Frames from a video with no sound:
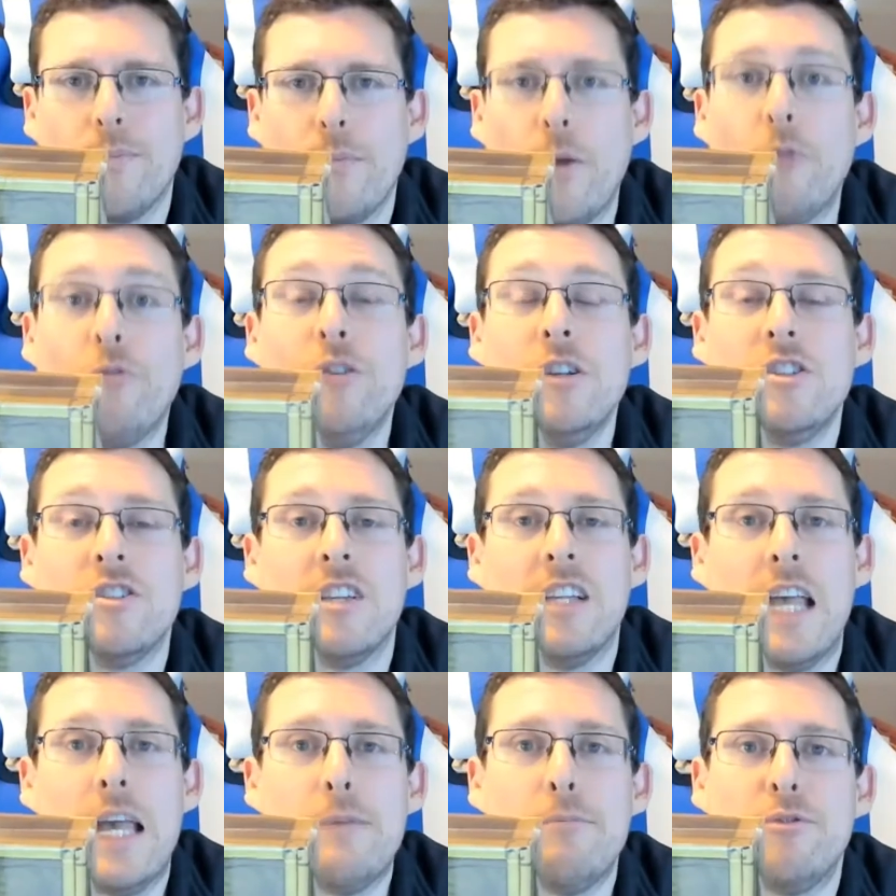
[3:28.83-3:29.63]

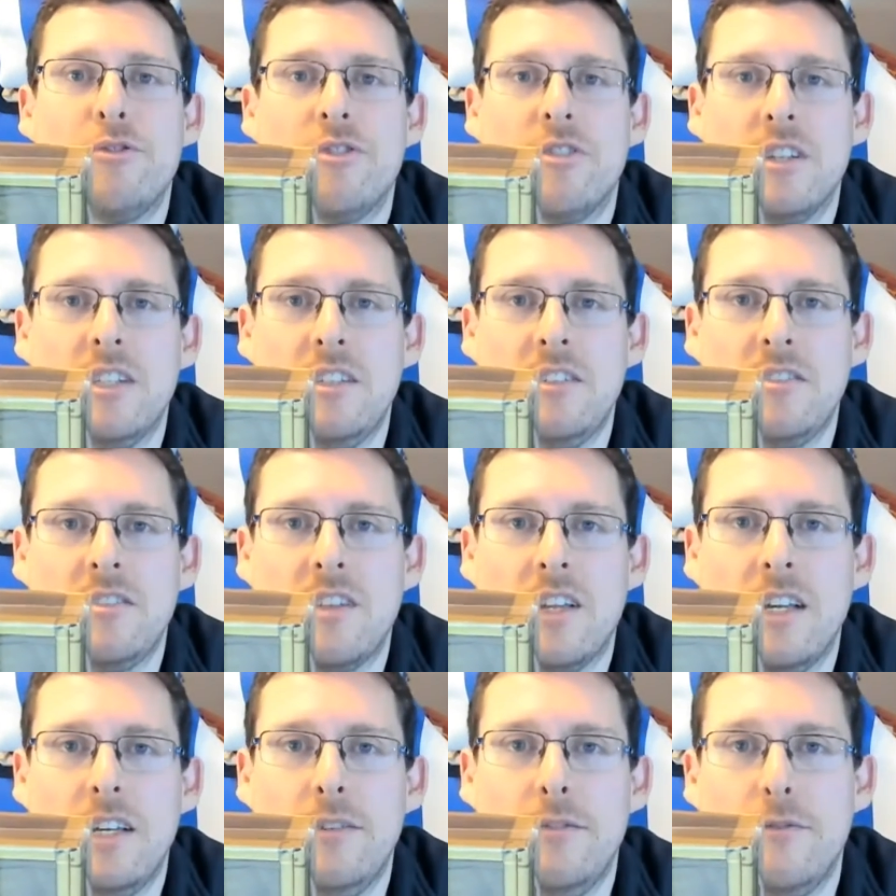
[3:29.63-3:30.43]
Originally it was released
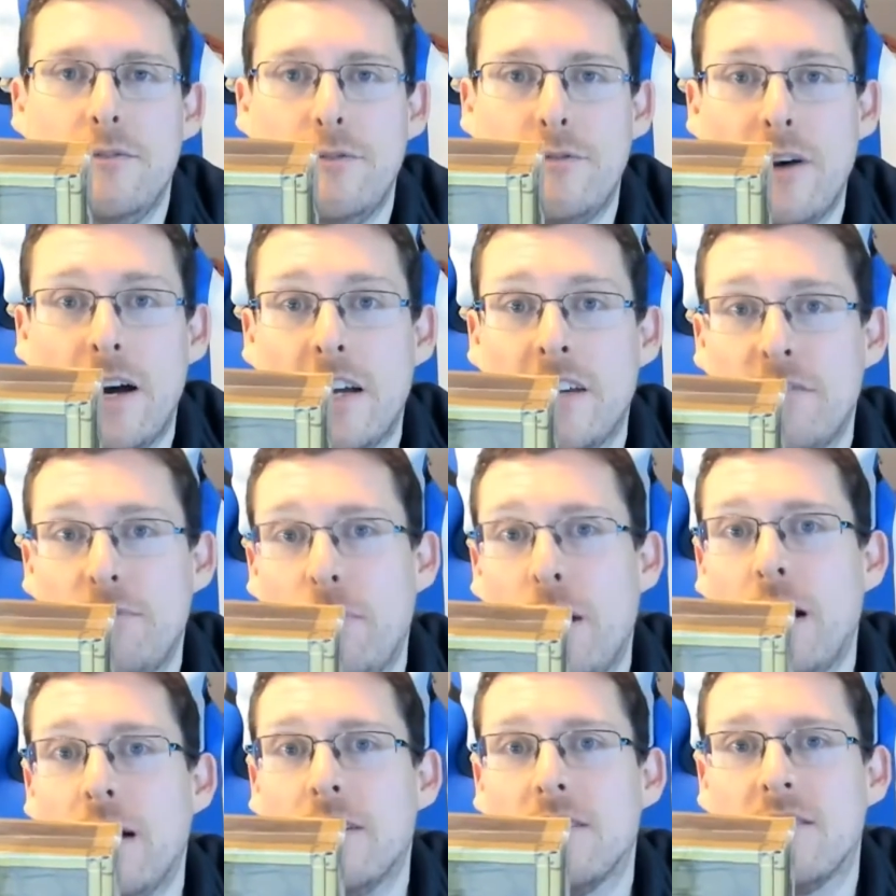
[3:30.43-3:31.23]
in 5
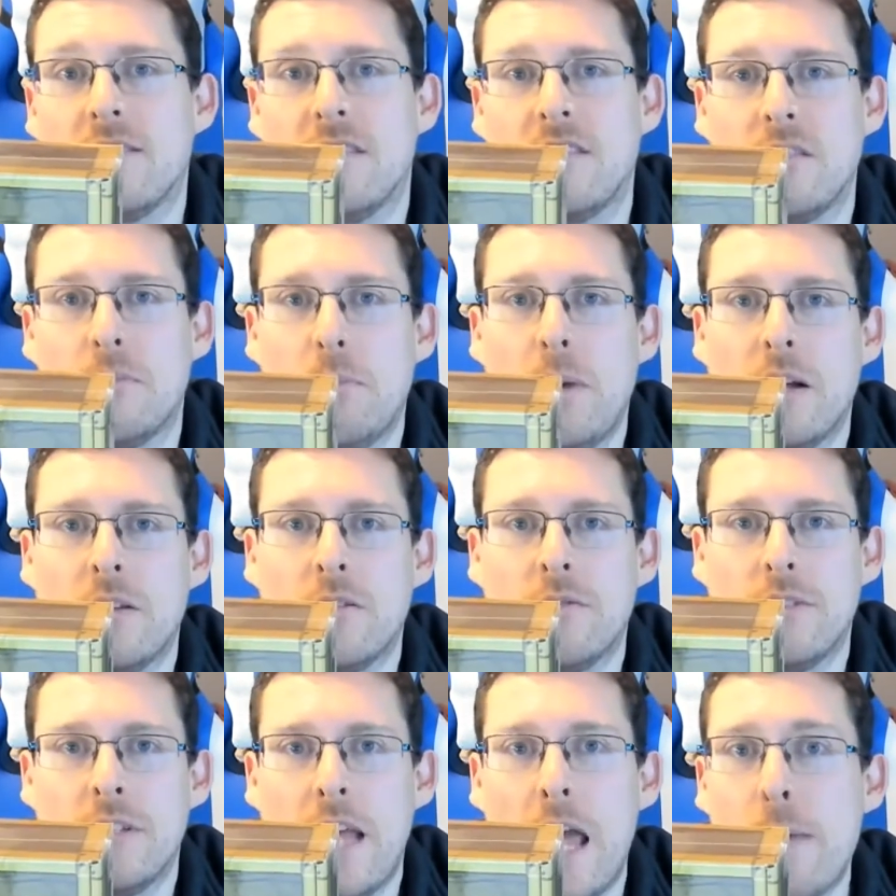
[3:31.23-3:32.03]
parts as a part
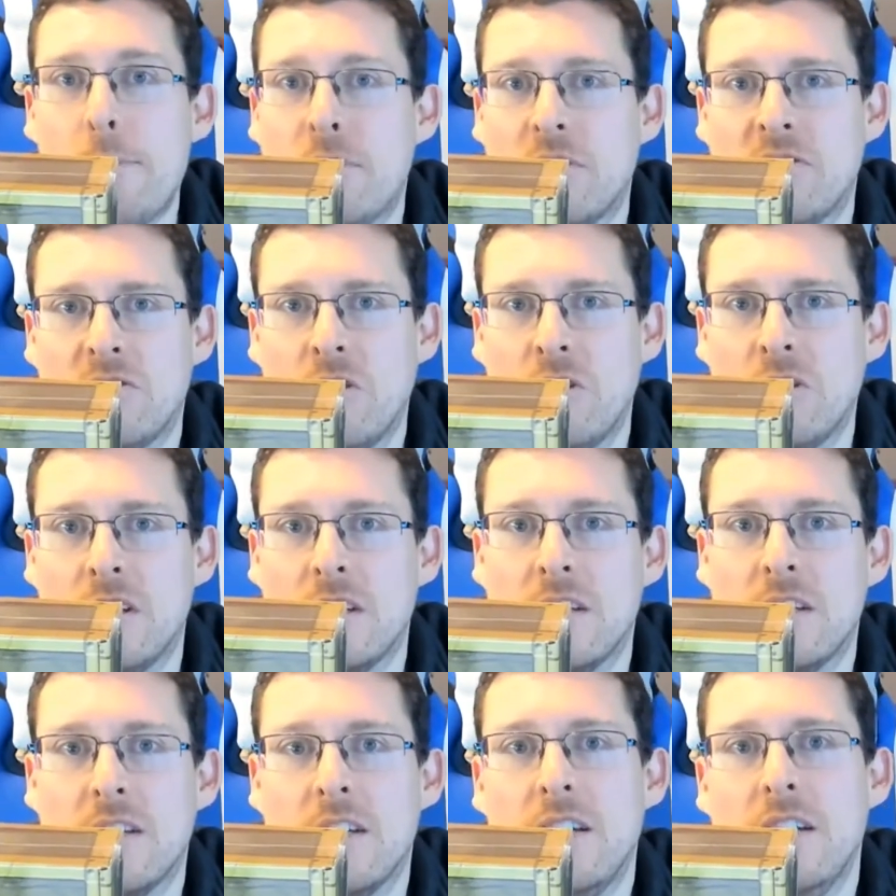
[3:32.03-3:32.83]
of an
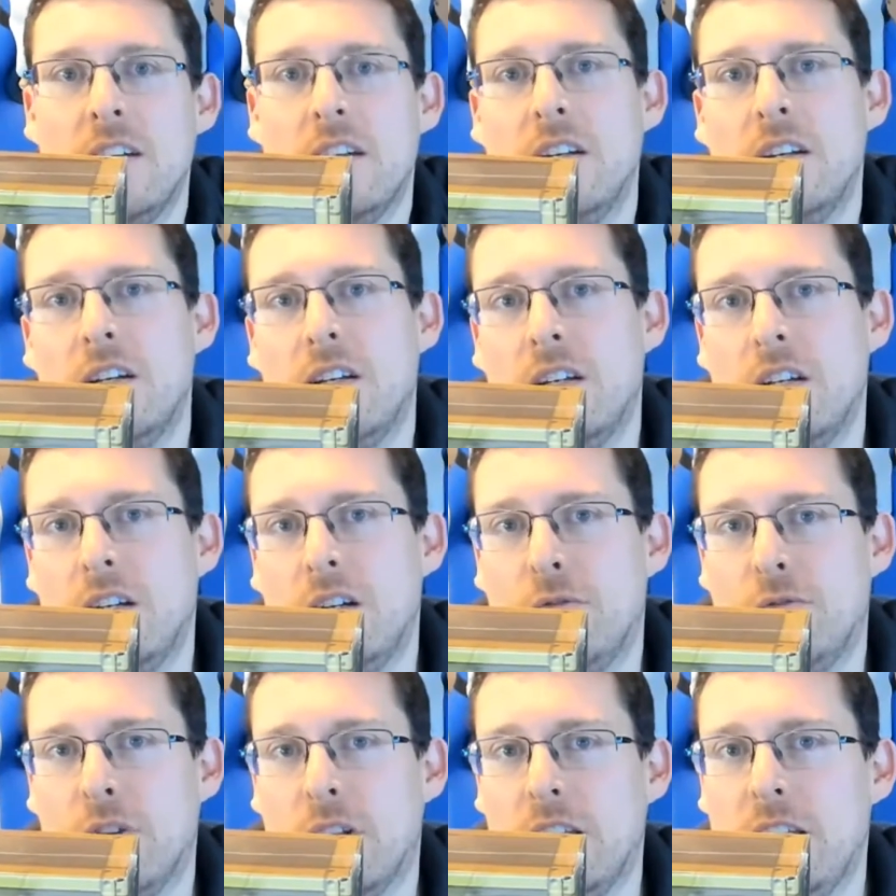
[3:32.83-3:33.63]
episodic
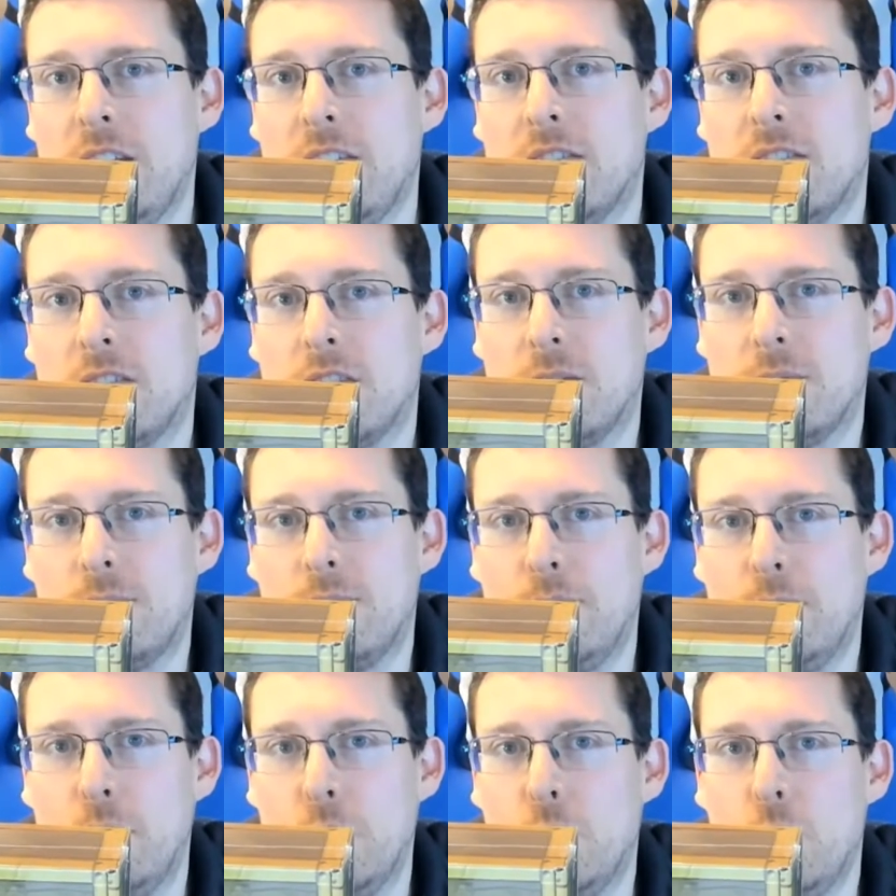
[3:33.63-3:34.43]
release.
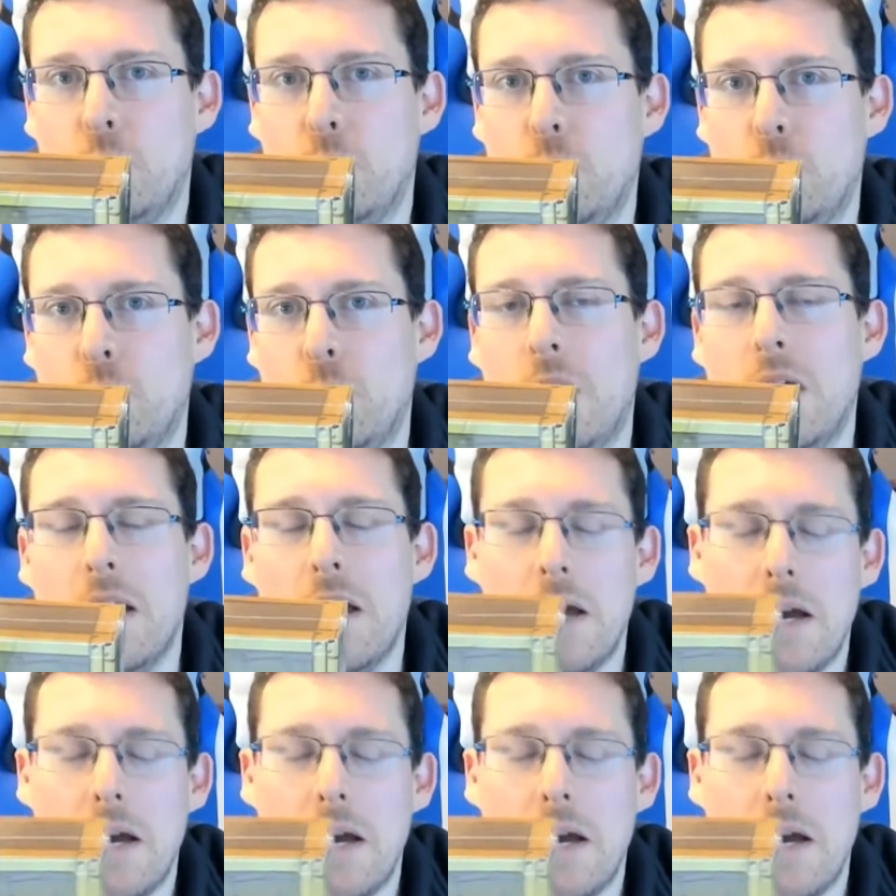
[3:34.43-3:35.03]
Boo!